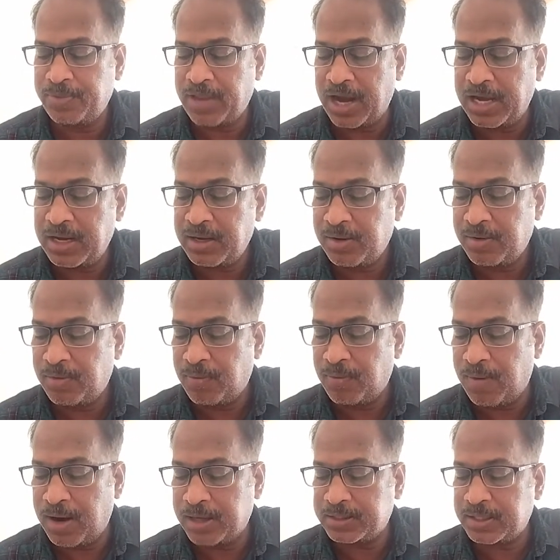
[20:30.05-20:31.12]
and
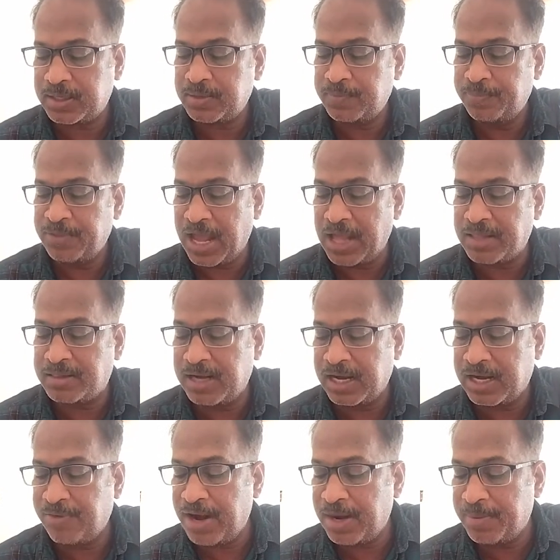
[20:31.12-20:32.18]
water as
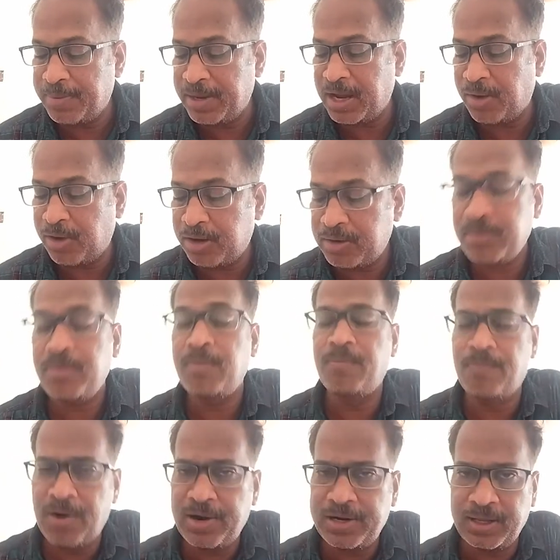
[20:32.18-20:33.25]
required by our
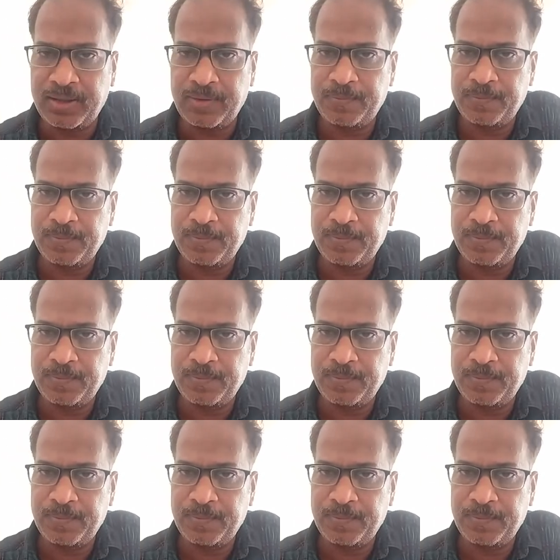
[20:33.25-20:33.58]
body.